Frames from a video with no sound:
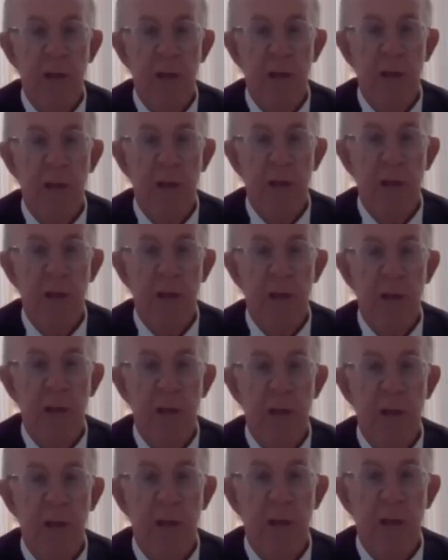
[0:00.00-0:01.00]
that
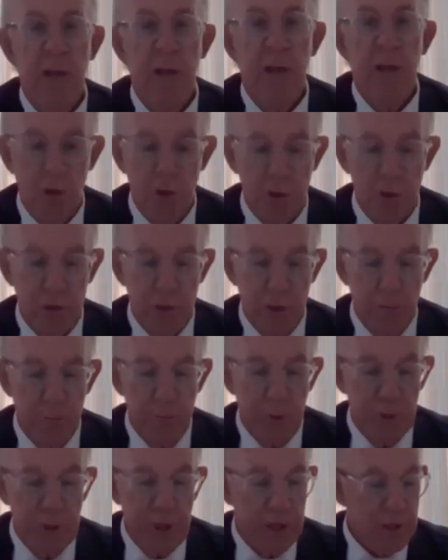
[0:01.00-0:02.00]
that is not
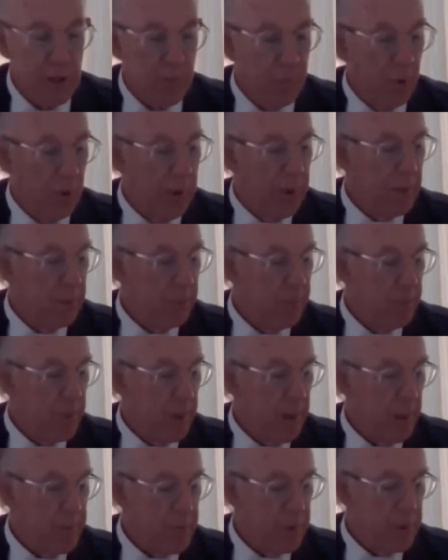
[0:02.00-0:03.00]
protectable. And
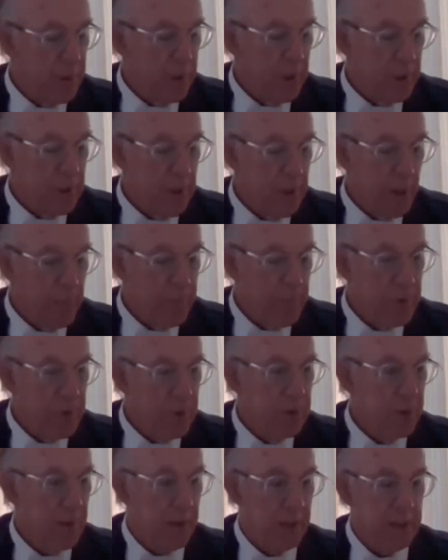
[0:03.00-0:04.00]
perhaps it's
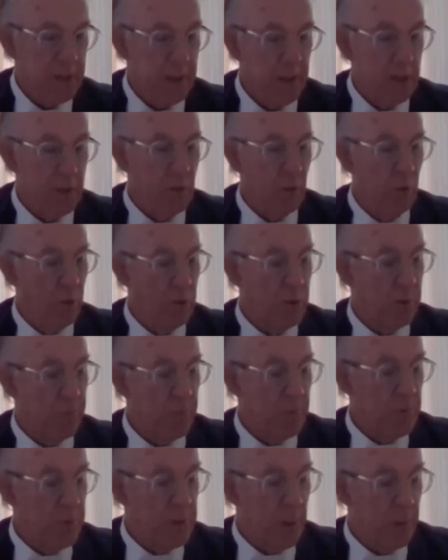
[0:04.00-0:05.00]
apposite that I take your lordship
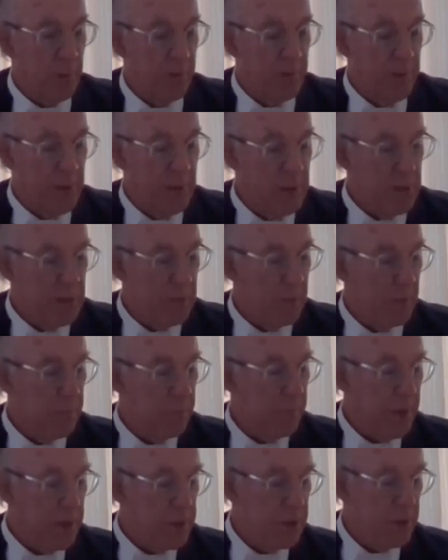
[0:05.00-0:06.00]
to some of these
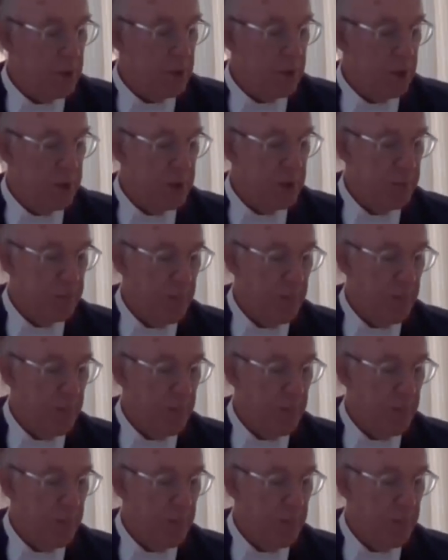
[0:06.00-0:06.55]
passages.